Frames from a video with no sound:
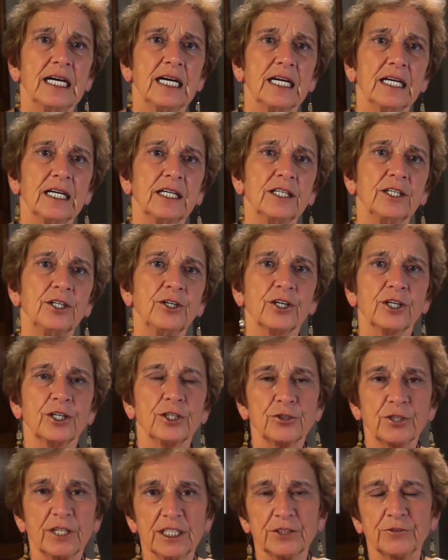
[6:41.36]
You're going to
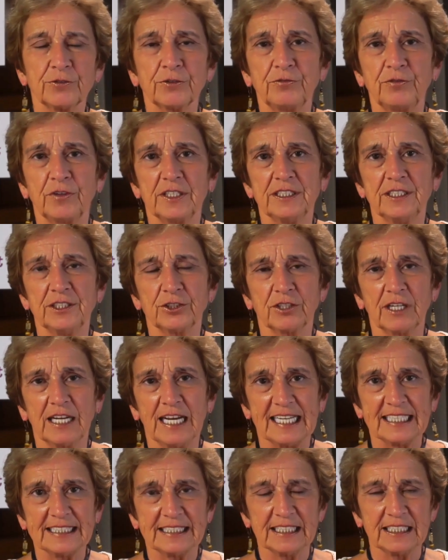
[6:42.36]
transfer funds or
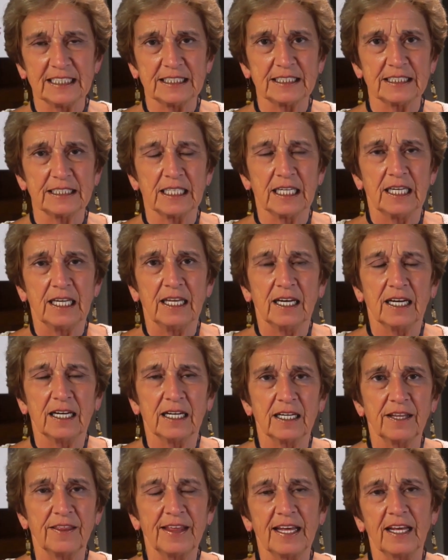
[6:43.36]
assets
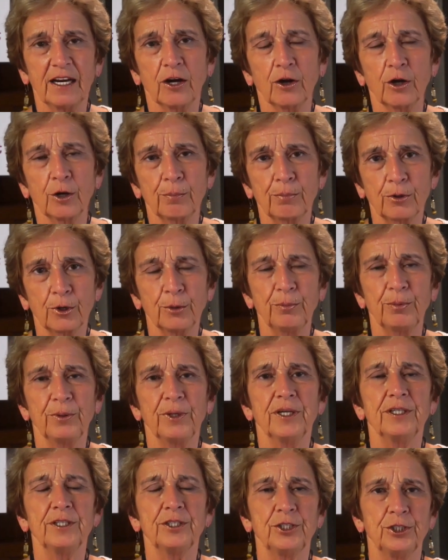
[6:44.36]
that are
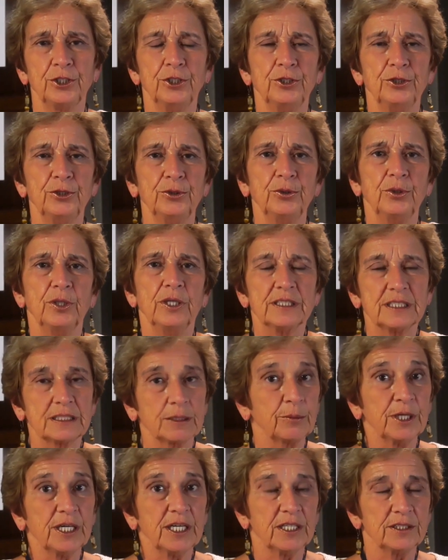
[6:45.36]
appropriate to
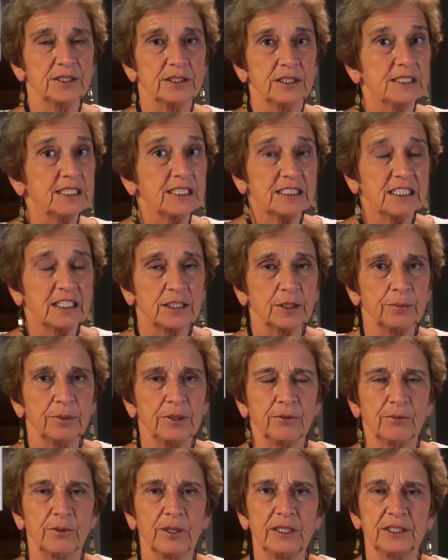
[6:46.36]
someone else. It doesn't have to be
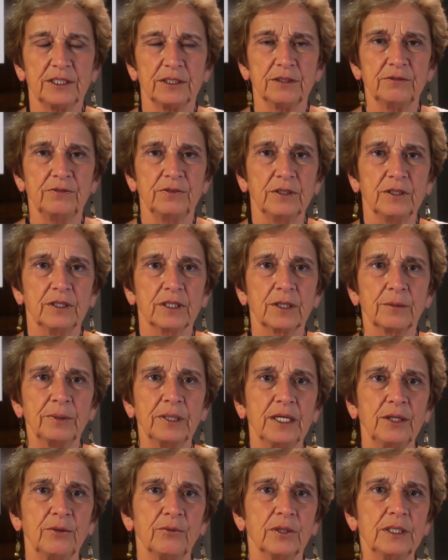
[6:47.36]
a relative, it could be
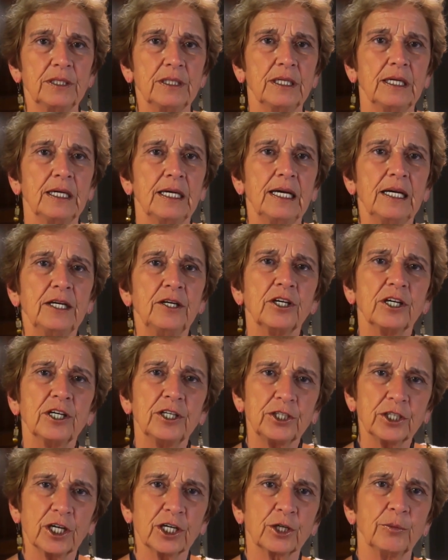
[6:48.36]
anyone. You're going
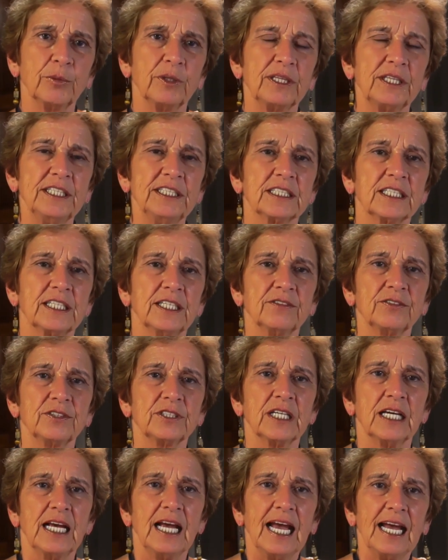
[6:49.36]
to document these
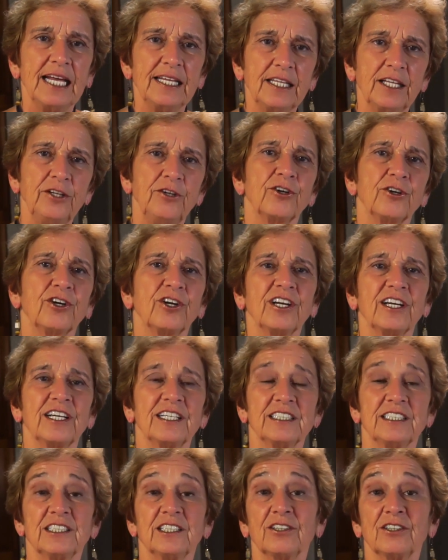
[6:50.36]
gifts, and then you're going to
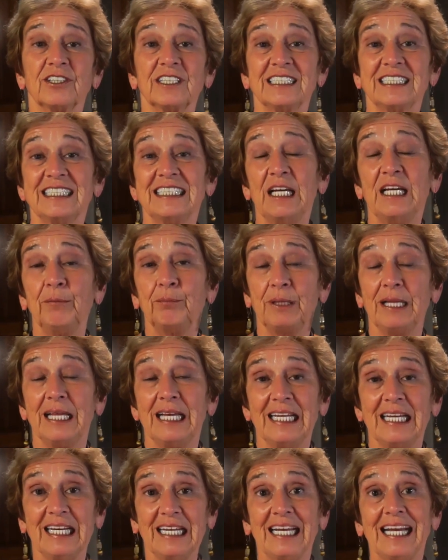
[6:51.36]
consider estate
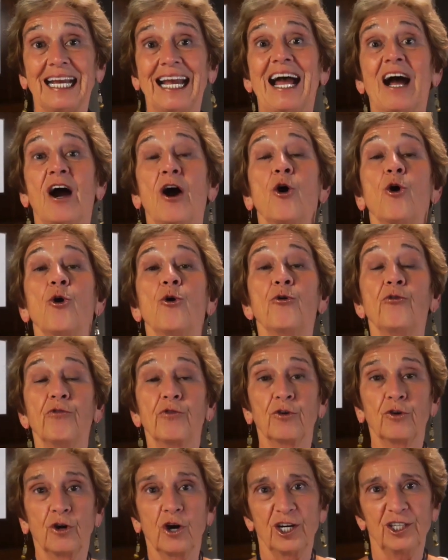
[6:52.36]
planning
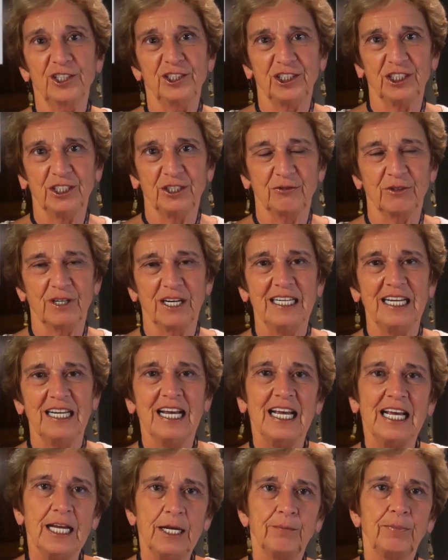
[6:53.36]
overarching, right?
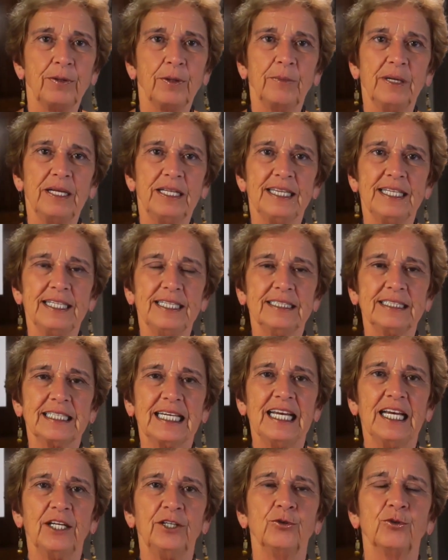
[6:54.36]
Implement these
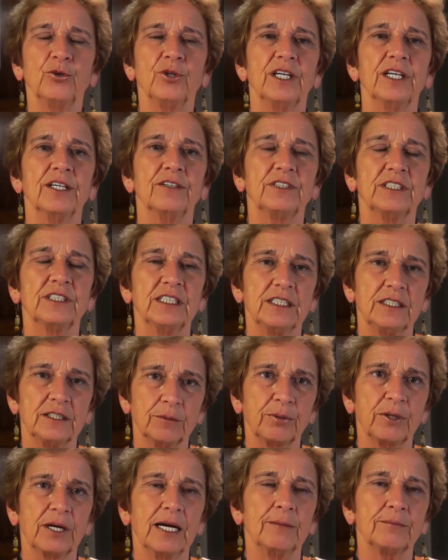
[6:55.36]
annual gifts into
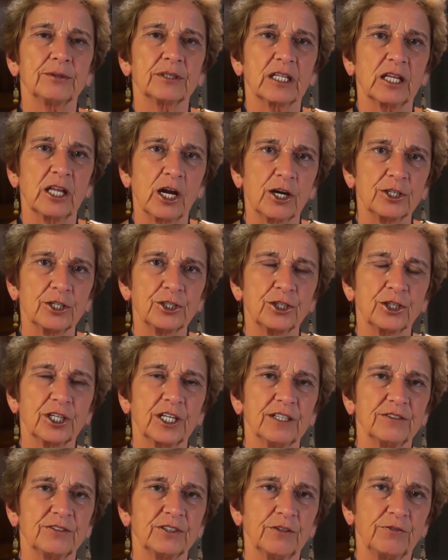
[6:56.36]
perhaps larger
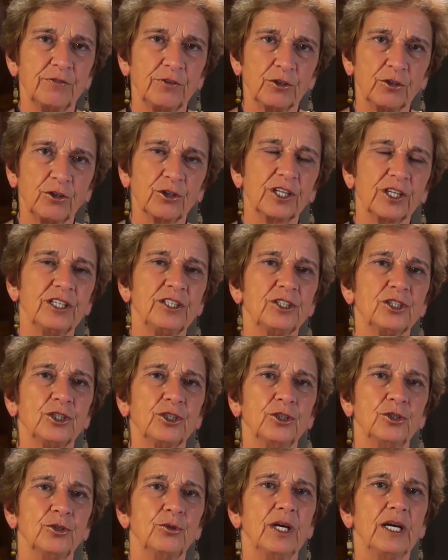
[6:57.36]
gifts if you're looking
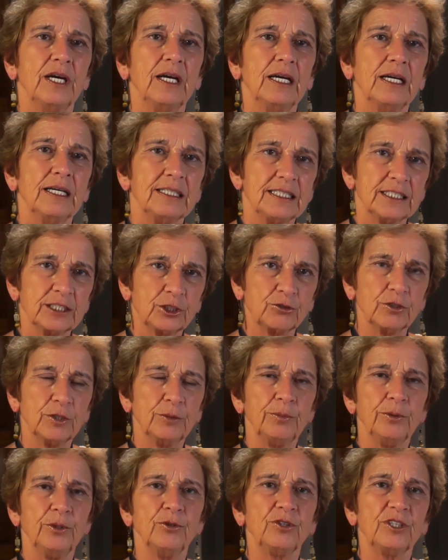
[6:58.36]
to
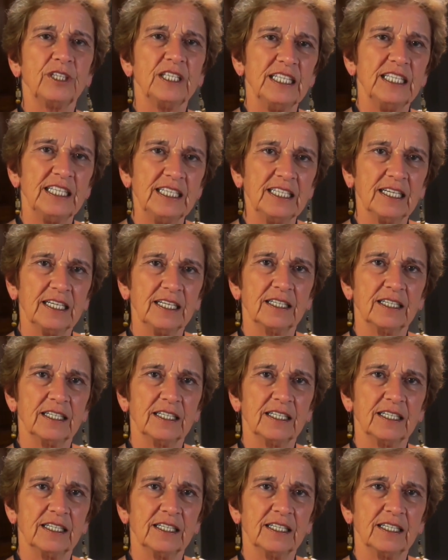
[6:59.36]
distribute the